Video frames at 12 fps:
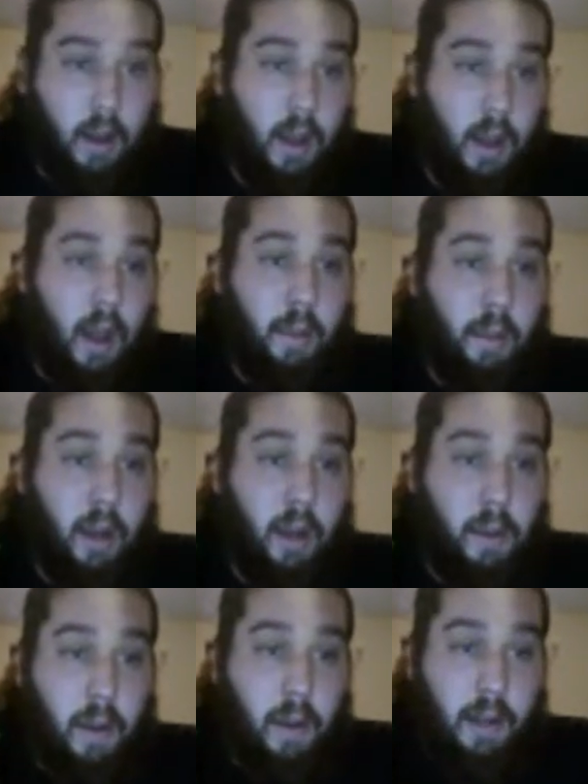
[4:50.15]
I'm going to go play with
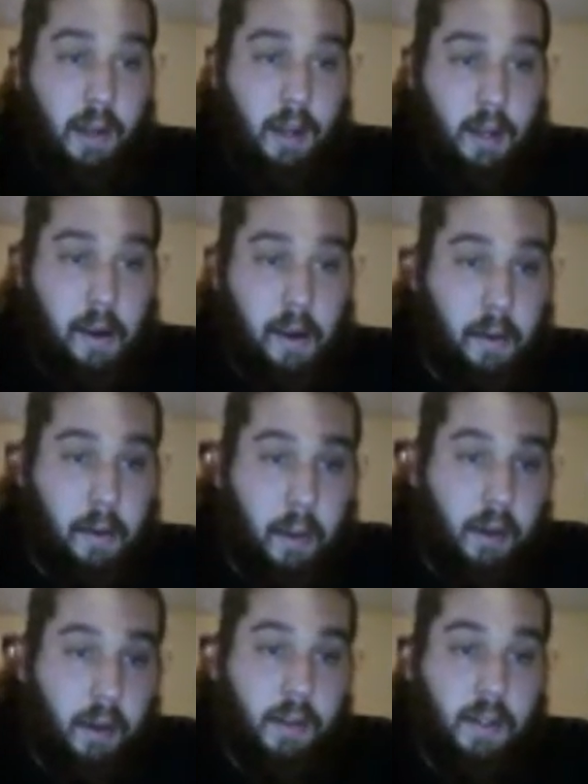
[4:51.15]
it and tear it apart
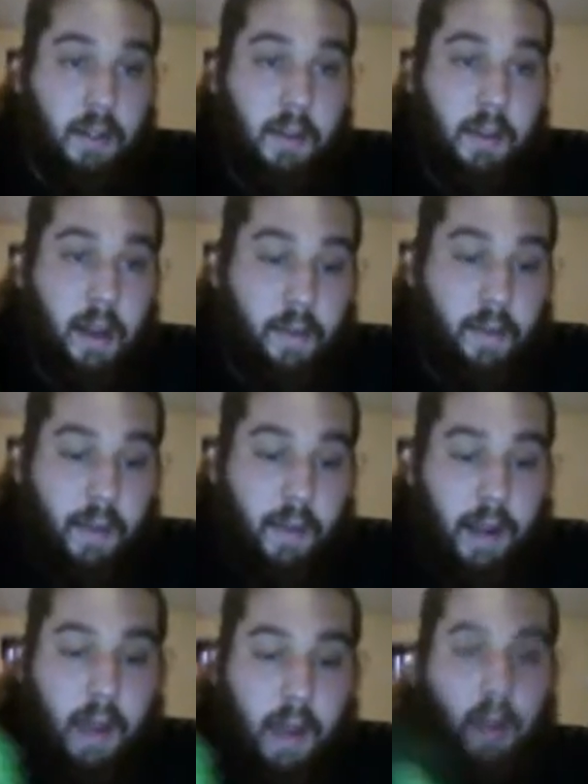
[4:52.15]
and see what I can find out,
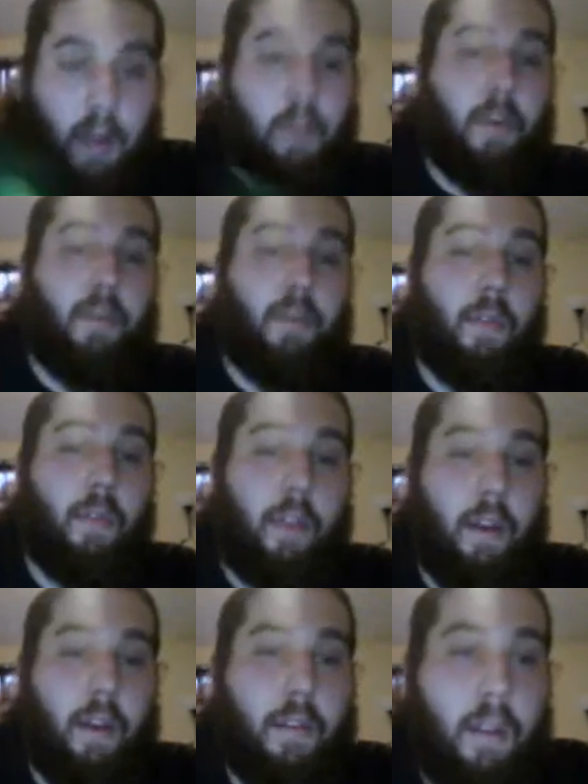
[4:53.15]
and I'll post more videos.